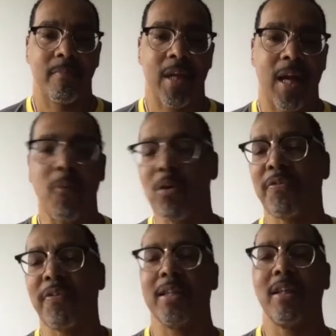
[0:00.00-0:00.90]
I want to
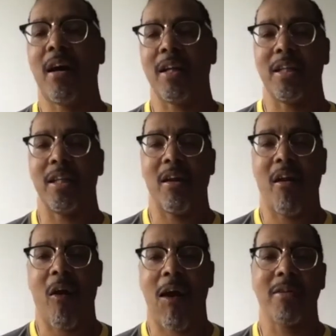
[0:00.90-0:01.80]
find God in it.
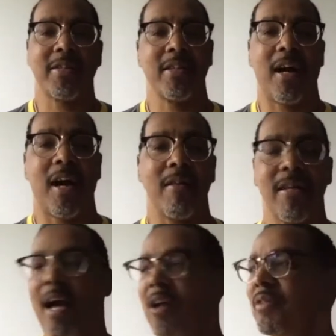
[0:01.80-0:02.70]
I want to say, God,
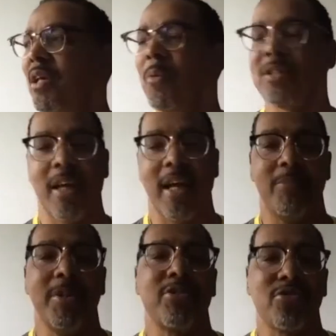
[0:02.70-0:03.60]
yeah, I don't care what the
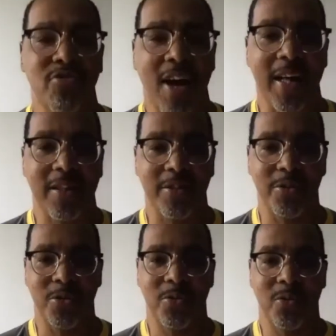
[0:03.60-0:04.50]
enemy's trying to
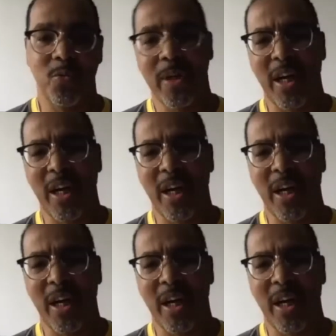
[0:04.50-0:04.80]
do. Where are